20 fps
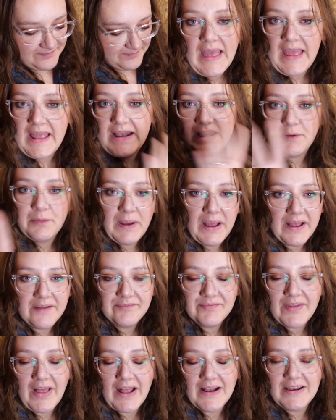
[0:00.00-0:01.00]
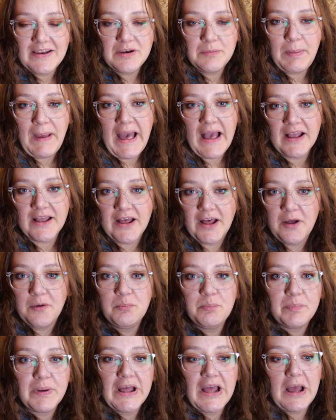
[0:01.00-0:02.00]
Anyway, I need to pack
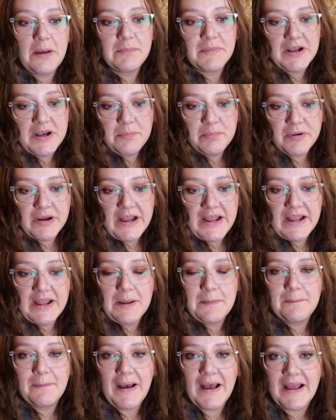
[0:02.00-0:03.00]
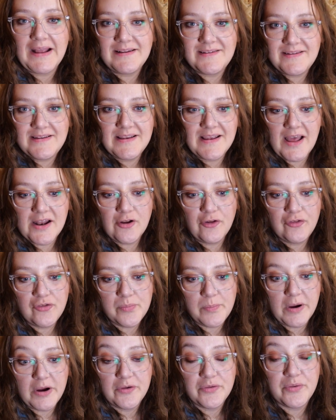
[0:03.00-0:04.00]
up, but I'm gonna bring my tea kettle
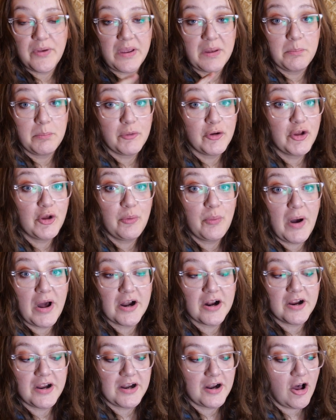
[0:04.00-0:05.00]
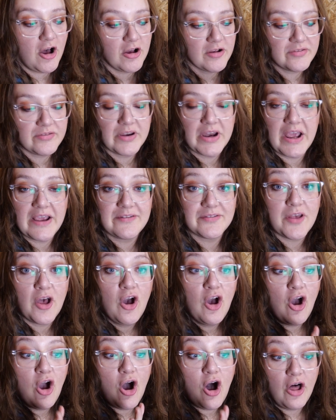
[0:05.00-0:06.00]
tomorrow so I can boil water and oxidize
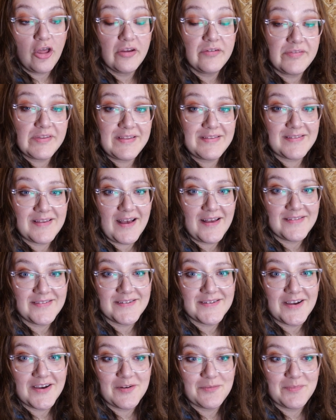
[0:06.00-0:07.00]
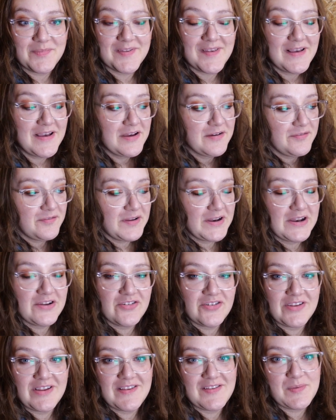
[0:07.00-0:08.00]
all of these customs,
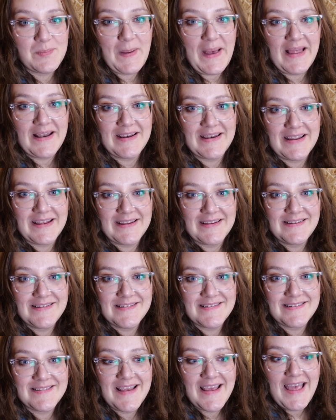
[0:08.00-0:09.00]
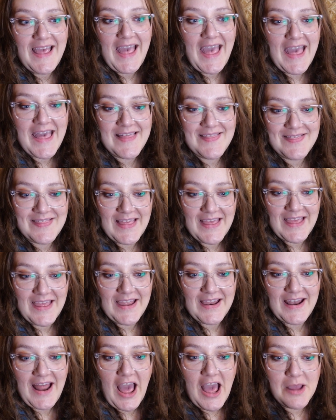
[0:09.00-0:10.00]
finish this pendant, and
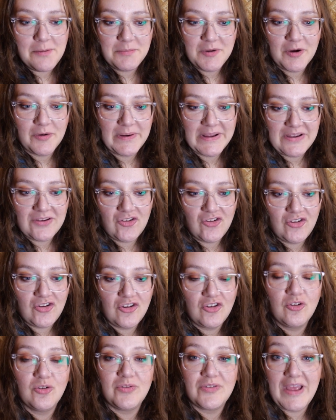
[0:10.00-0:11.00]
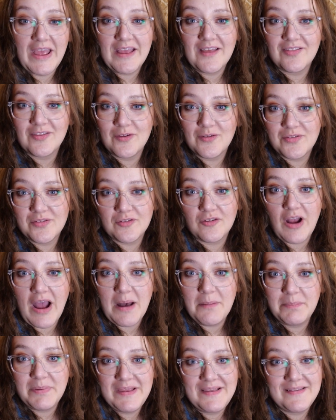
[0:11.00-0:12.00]
then I'm going to take those
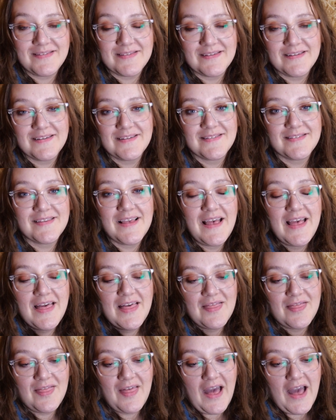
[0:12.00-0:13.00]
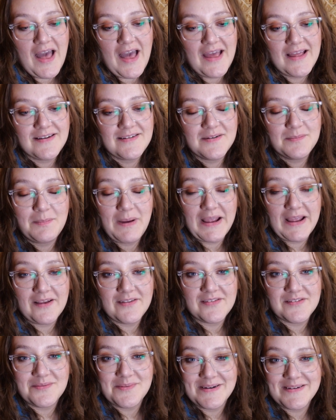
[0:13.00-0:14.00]
scrap pieces that my
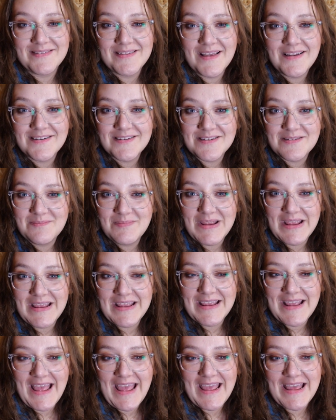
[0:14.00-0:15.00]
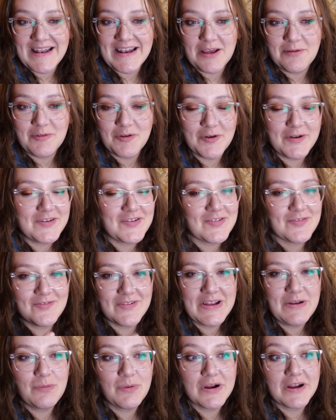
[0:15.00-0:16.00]
customer sent to me and I'm going to
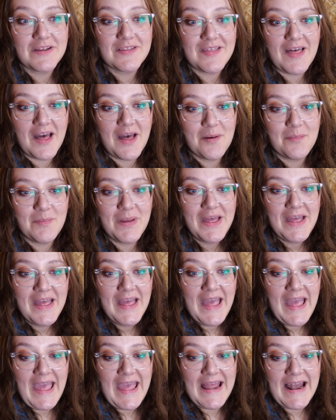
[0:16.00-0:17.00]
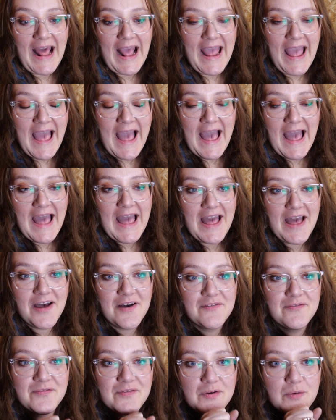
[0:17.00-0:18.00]
rework them. And I
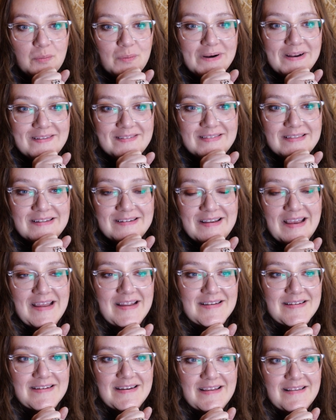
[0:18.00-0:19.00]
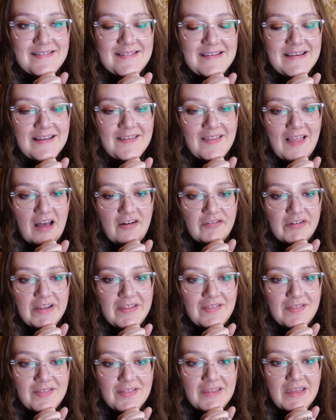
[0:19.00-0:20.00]
have, what is the date? Today's the
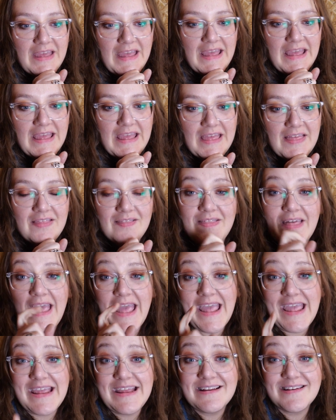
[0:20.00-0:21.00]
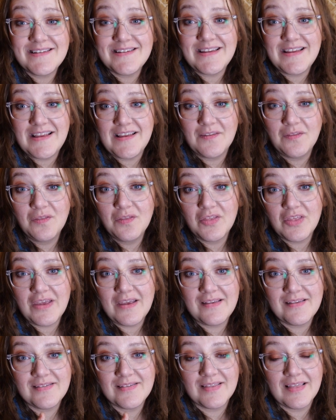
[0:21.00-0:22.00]
11th. The 18th
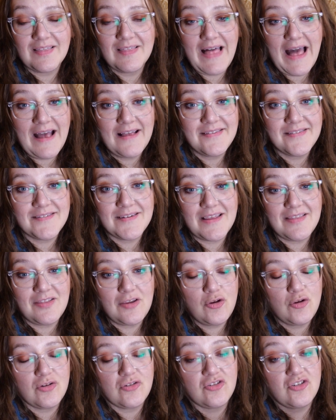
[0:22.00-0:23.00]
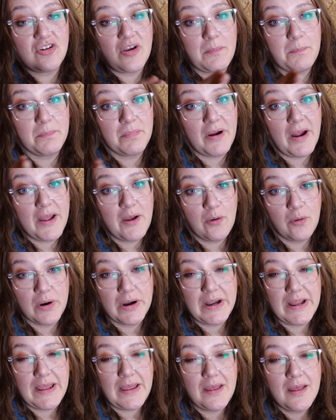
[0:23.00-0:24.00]
is the last day that you can ship
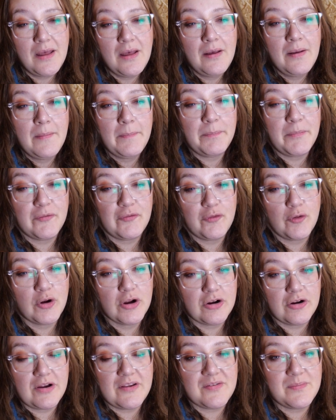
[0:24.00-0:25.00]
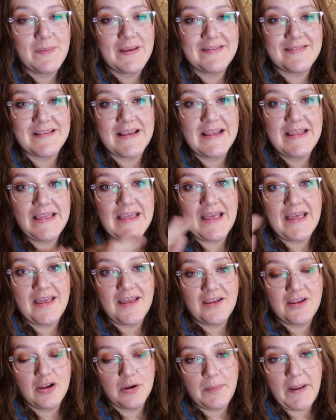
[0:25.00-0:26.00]
priority before Christmas and
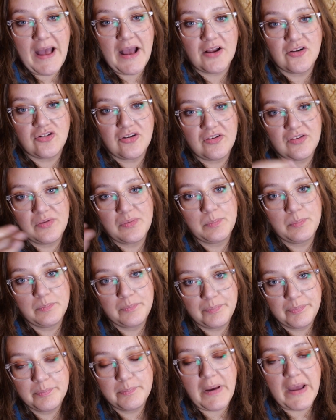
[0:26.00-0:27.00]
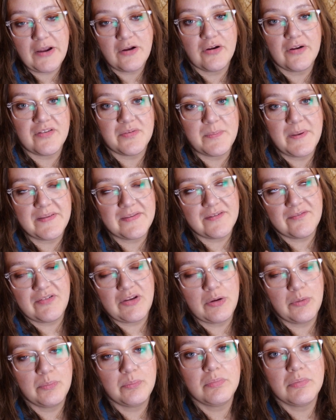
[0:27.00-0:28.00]
get your packages by Christmas if
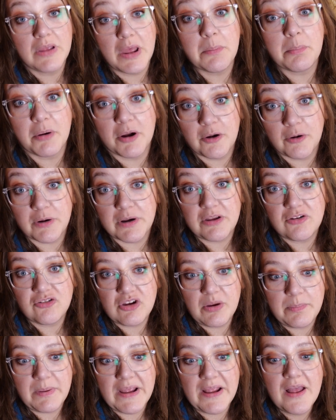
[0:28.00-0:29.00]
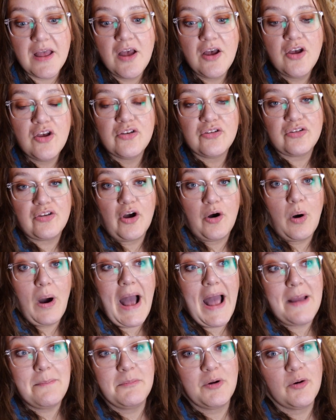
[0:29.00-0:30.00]
you get priority shipping. So
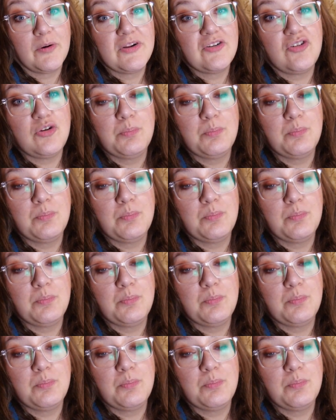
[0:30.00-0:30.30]
I'm going to